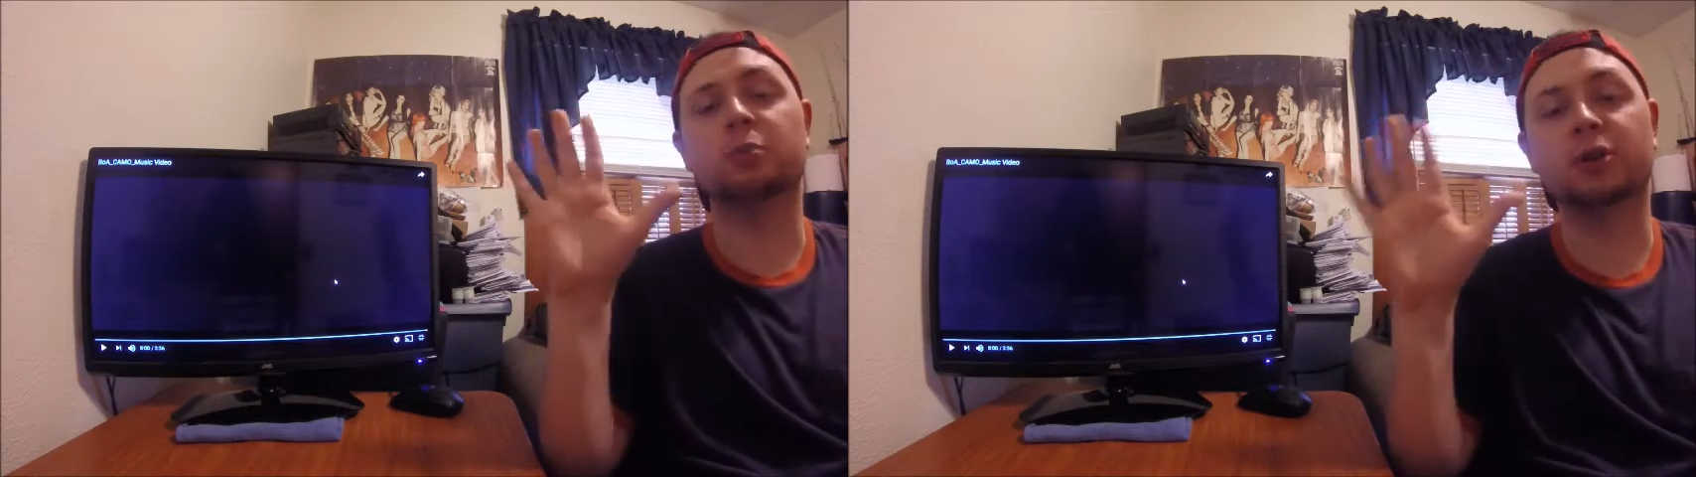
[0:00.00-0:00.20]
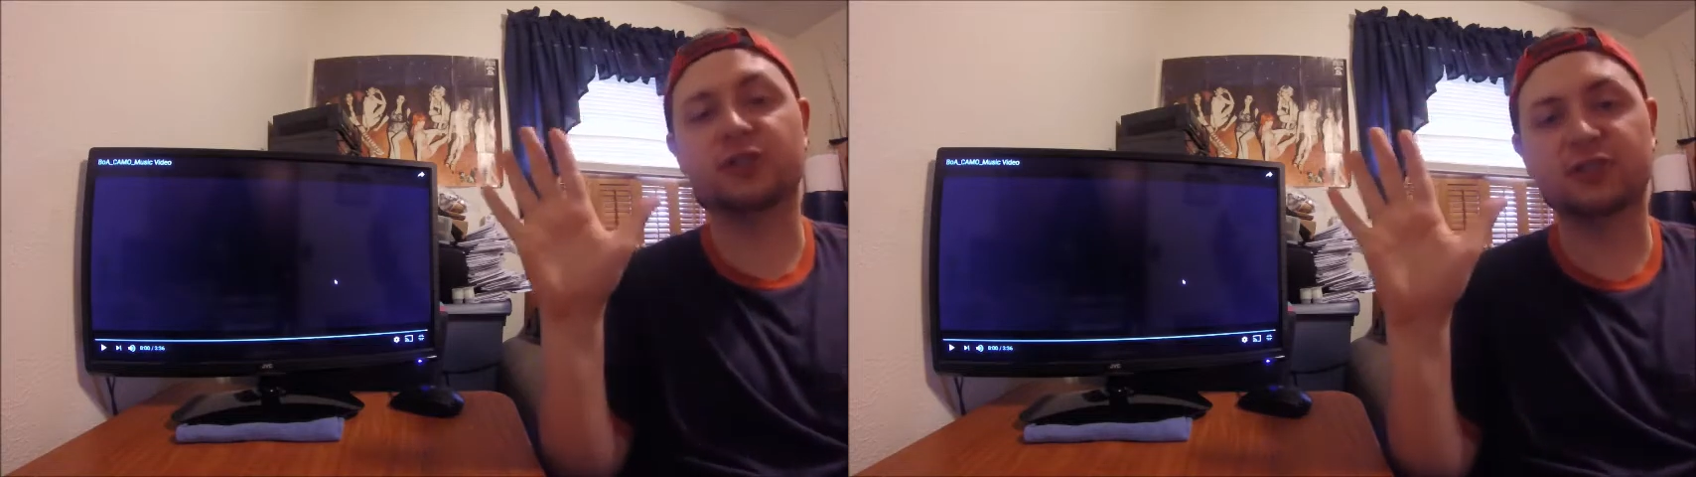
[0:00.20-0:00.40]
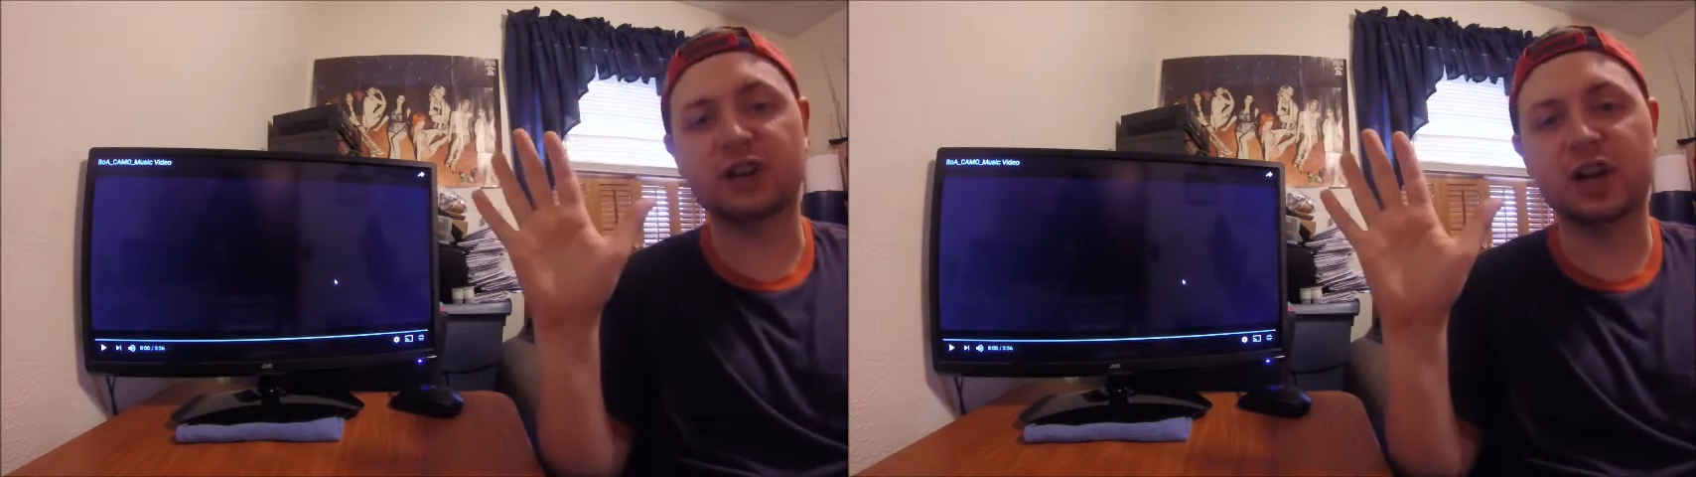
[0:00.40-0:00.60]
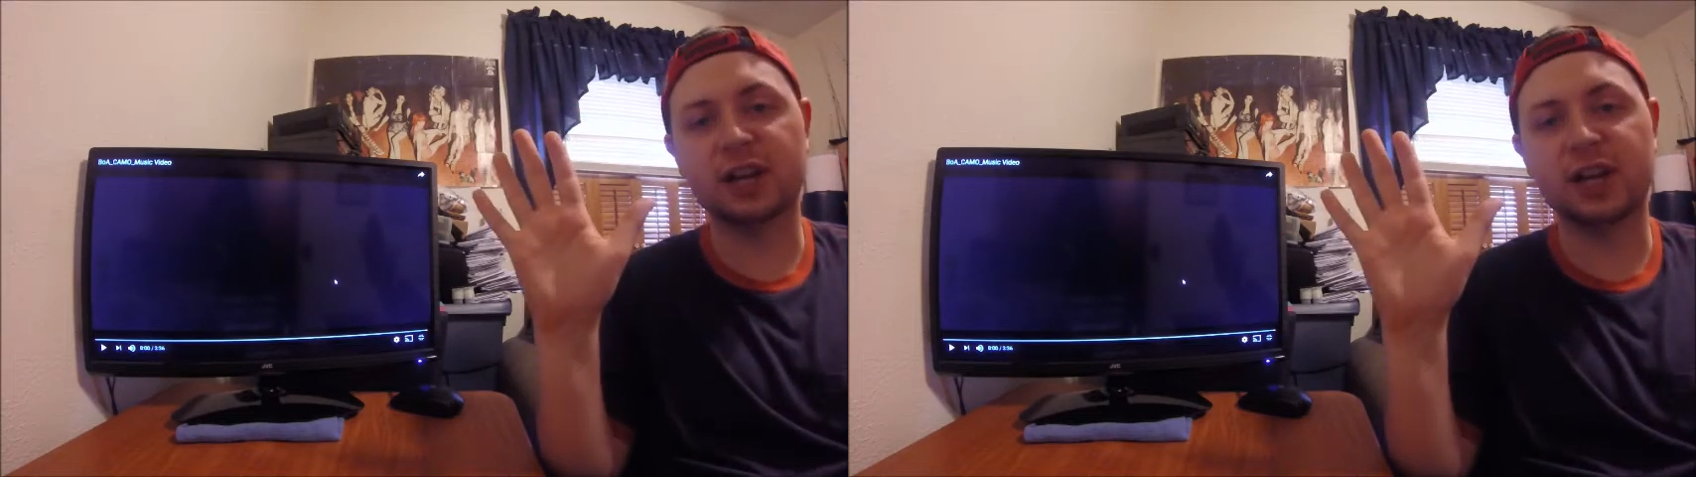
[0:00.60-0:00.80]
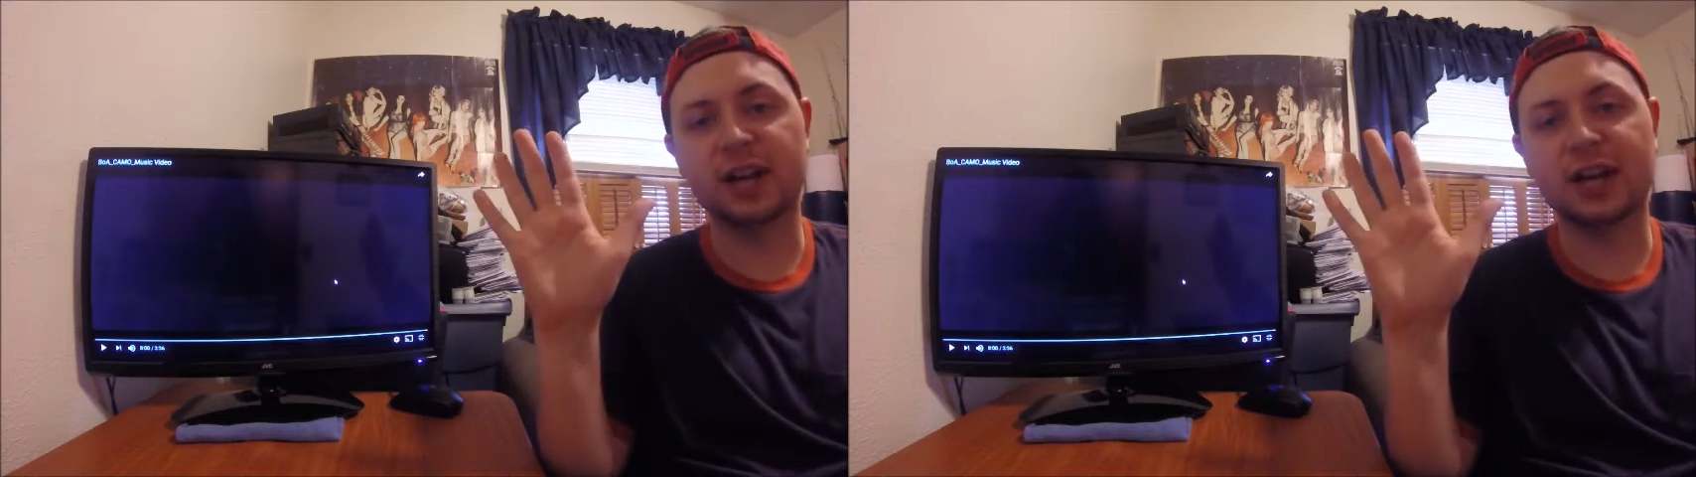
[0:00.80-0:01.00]

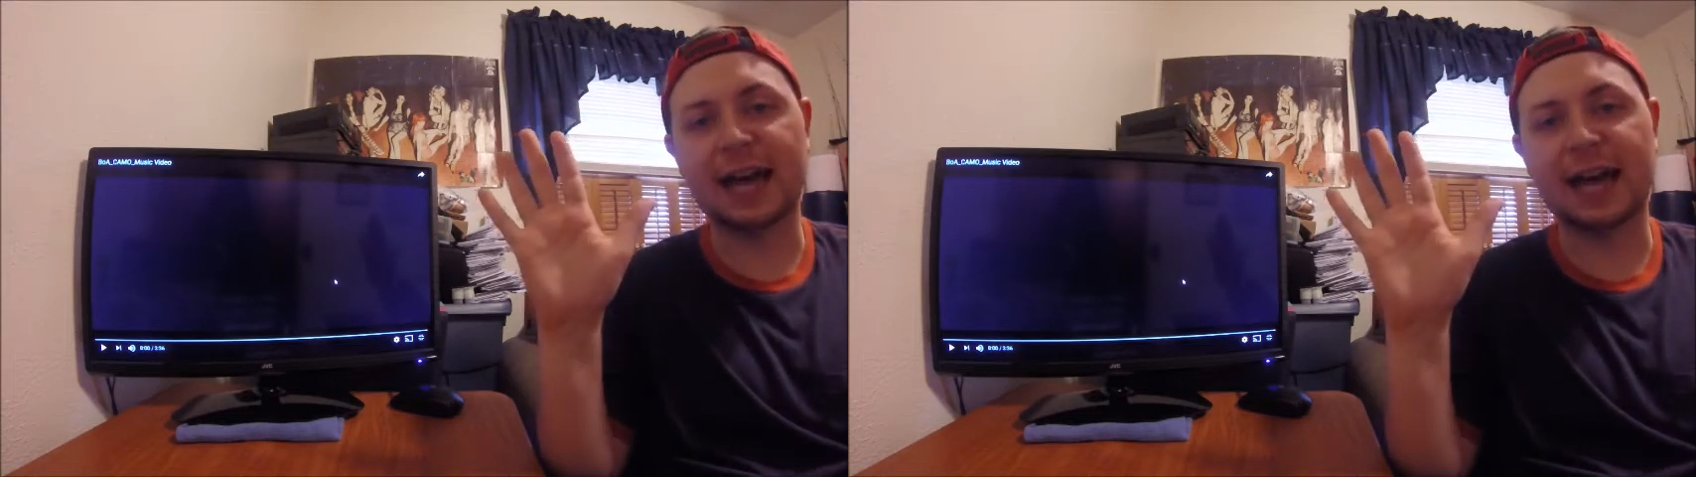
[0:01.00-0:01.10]
persona